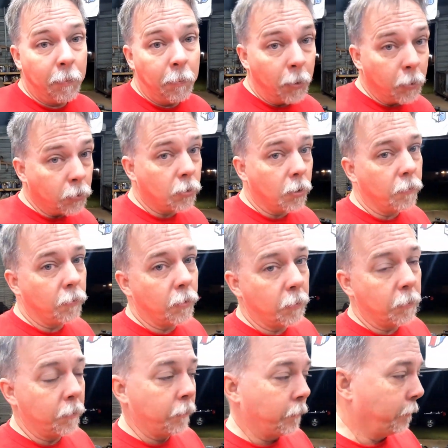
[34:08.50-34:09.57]
most of
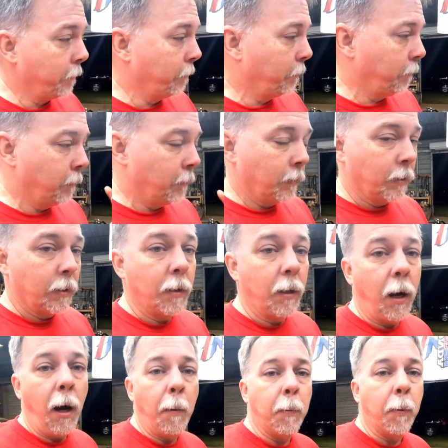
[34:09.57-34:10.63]
them,
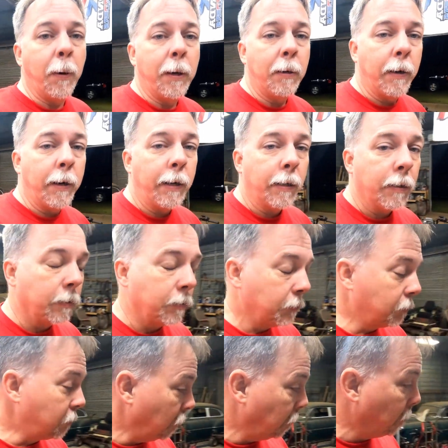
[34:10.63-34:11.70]
operator error.
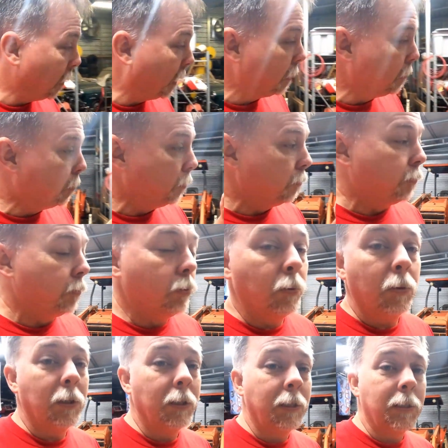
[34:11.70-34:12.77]
Somebody put
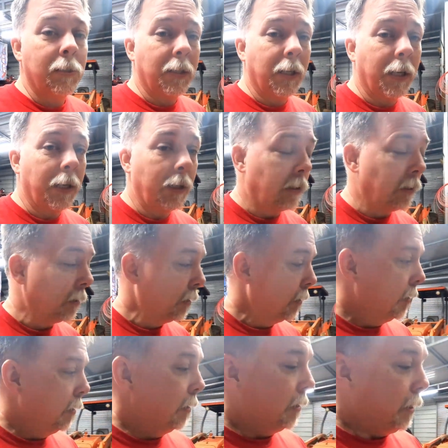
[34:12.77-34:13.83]
fuel in this tank
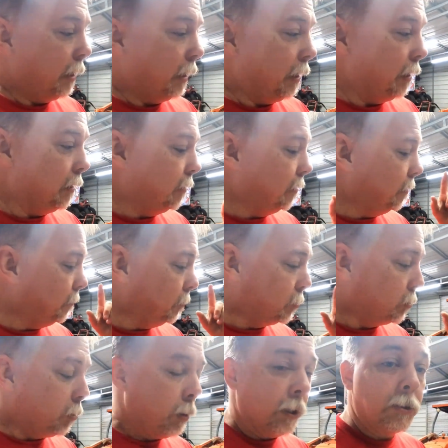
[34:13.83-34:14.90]
that was
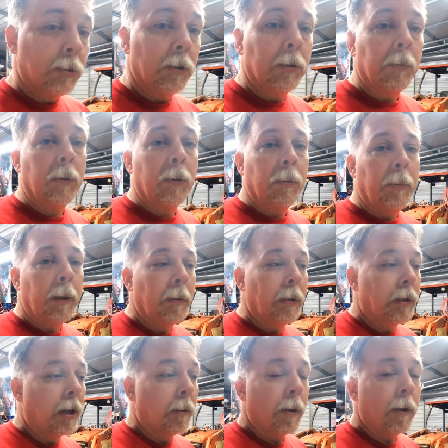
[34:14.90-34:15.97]
questionable. Maybe
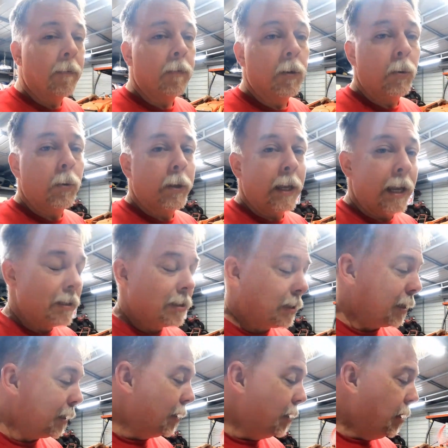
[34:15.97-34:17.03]
it came out of an old gas
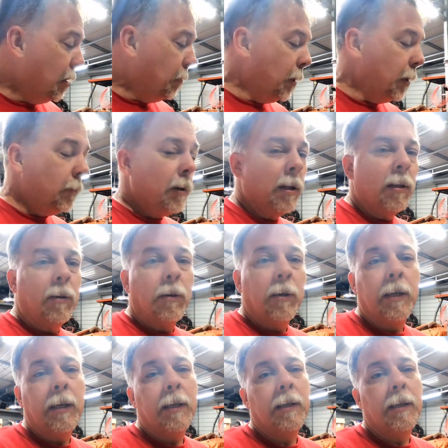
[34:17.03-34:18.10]
can. Maybe a little
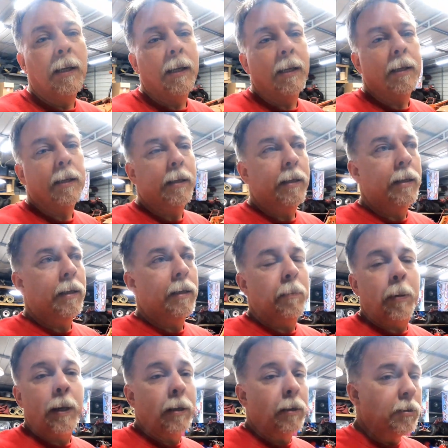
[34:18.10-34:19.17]
kid did it and the
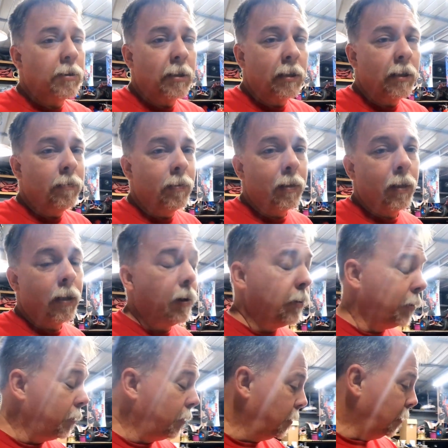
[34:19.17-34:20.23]
parents didn't even know, and